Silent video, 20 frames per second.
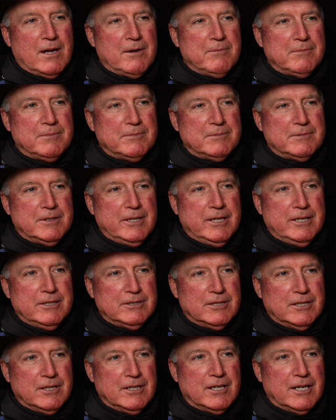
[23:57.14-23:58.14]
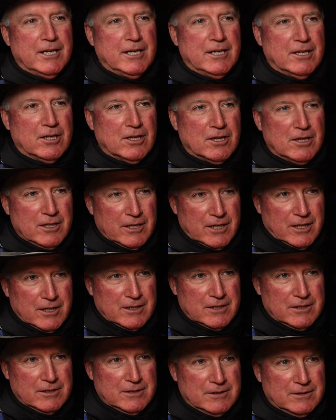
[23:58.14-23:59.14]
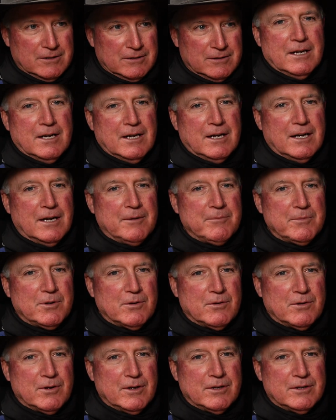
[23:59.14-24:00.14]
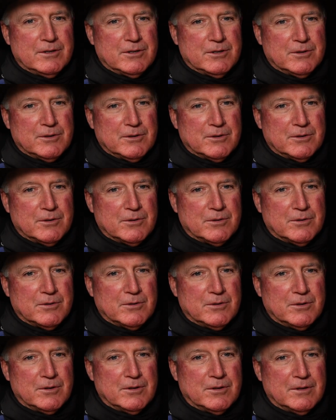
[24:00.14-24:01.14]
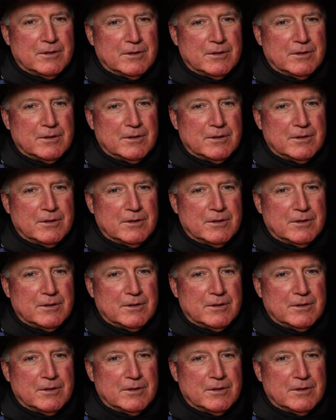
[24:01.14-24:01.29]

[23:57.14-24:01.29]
I'm teaching at a clinic, I'm going to,